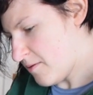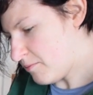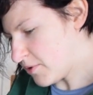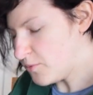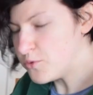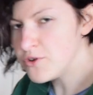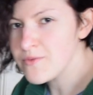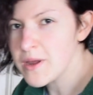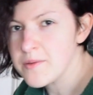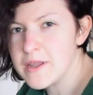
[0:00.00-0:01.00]
But I wouldn't
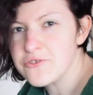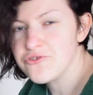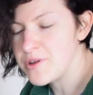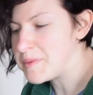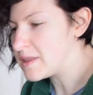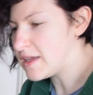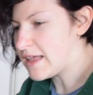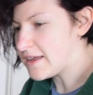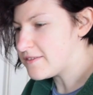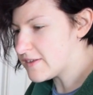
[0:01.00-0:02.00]
recommend trimming the
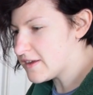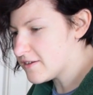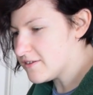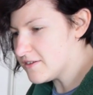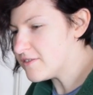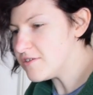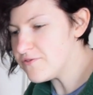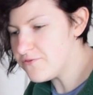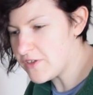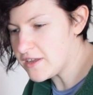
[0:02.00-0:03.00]
elastic until
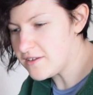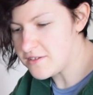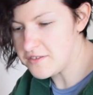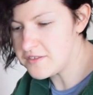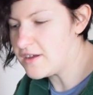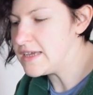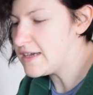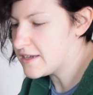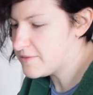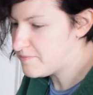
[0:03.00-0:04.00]
you've finished your
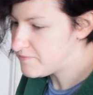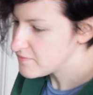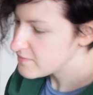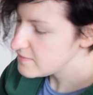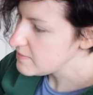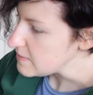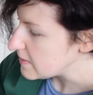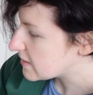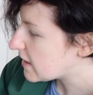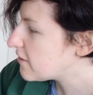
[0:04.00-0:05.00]
styling.
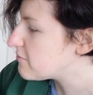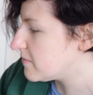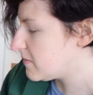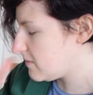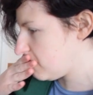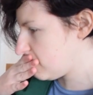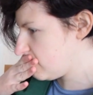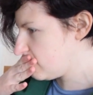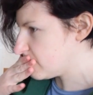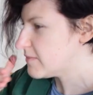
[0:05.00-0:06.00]
Now,
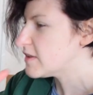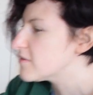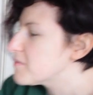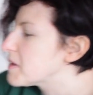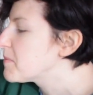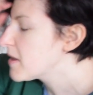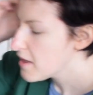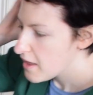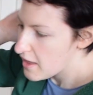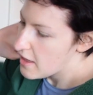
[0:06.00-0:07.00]
excuse me,
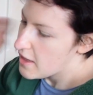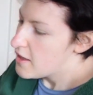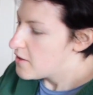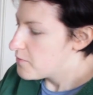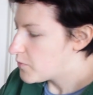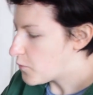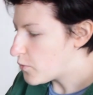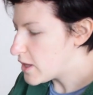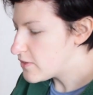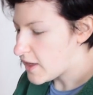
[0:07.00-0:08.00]

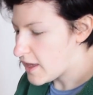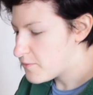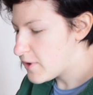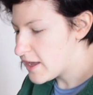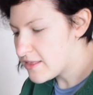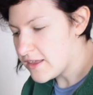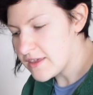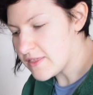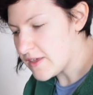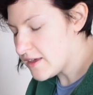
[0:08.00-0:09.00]
with a wig
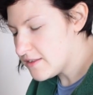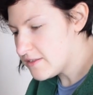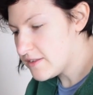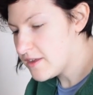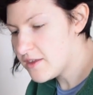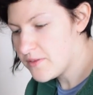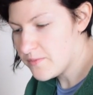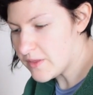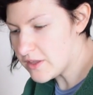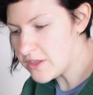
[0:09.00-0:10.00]
like this,
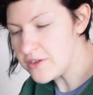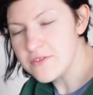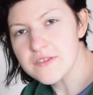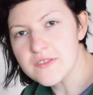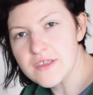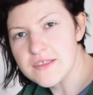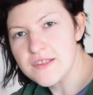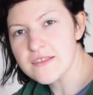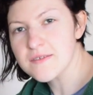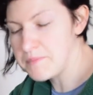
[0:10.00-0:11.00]
you'll notice that it's
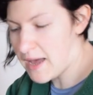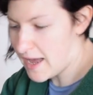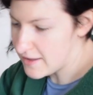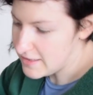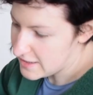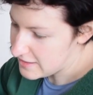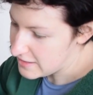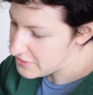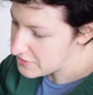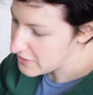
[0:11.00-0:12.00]
had to bag a little
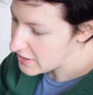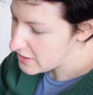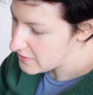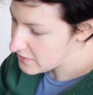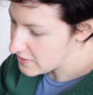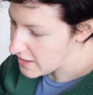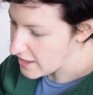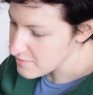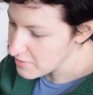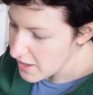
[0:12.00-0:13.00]
at the
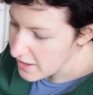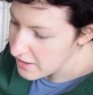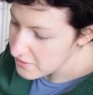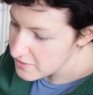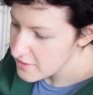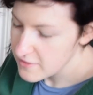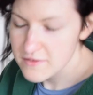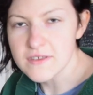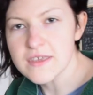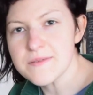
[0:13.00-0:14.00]
nape here
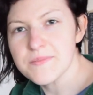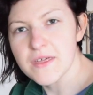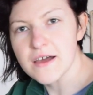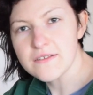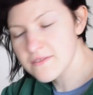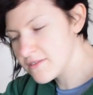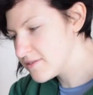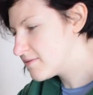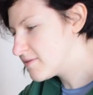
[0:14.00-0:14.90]
to keep that